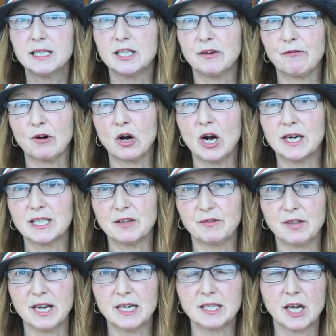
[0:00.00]
Different kinds of
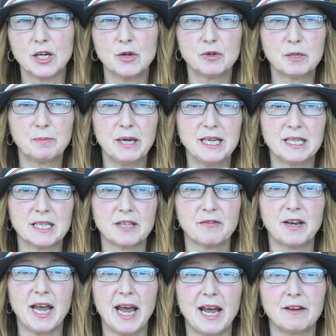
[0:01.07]
things. I use pieces
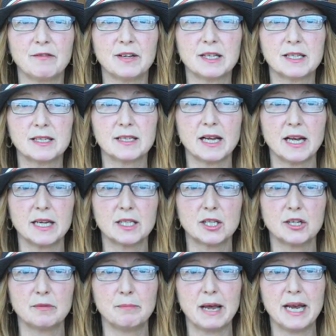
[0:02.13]
of canvas
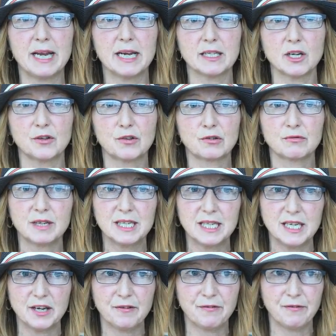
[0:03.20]
to make it a
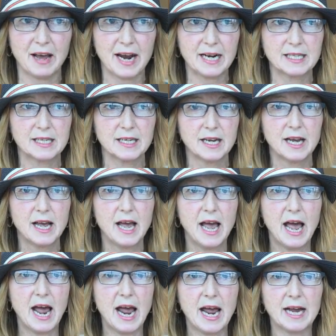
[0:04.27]
3D effect,
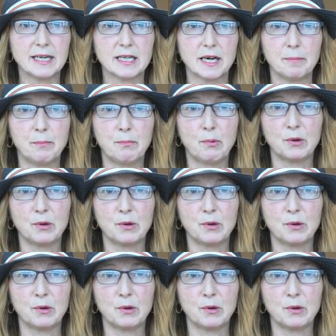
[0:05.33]
and I